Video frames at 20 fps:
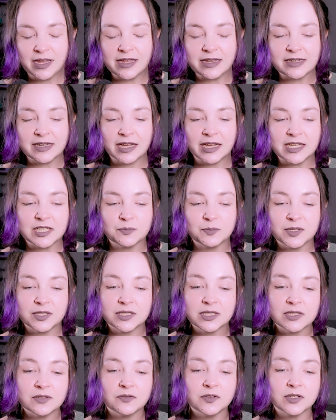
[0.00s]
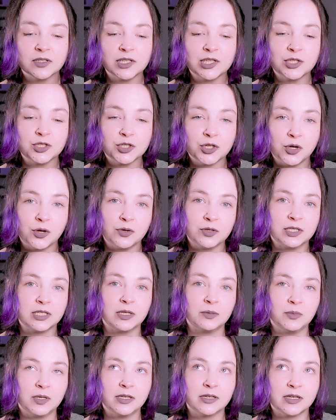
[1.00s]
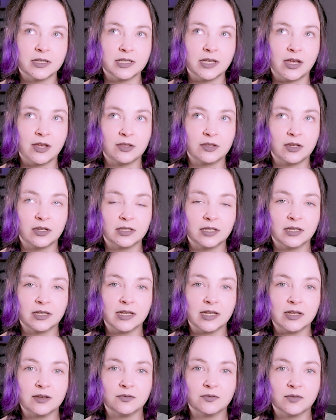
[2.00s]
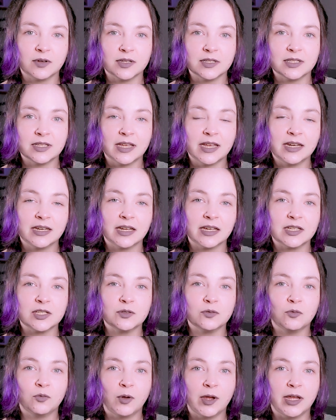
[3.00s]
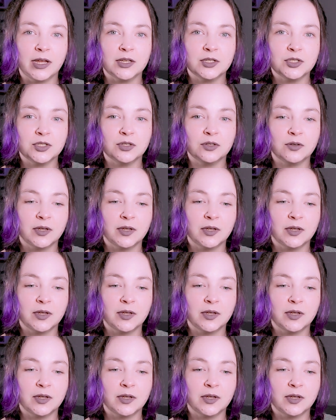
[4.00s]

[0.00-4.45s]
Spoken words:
And I specifically chose it because I thought that it was a nice way to